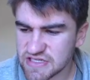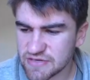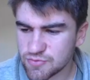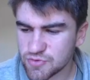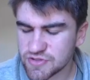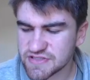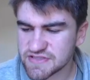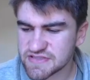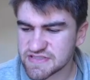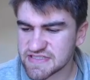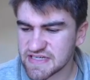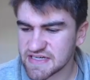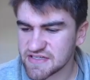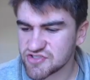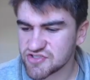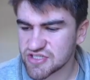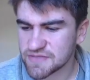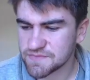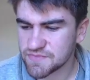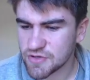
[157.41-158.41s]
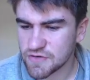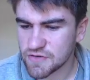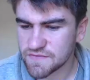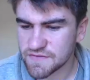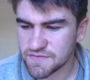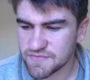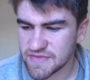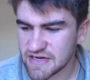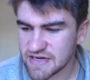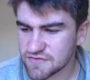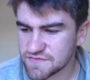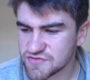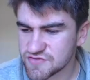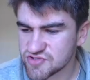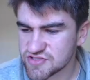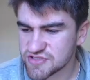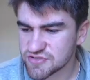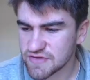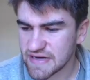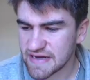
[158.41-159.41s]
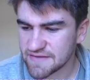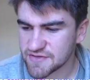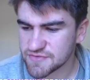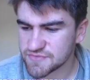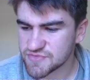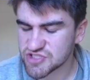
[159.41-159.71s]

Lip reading: I wouldn't say jump off him now if you still have him,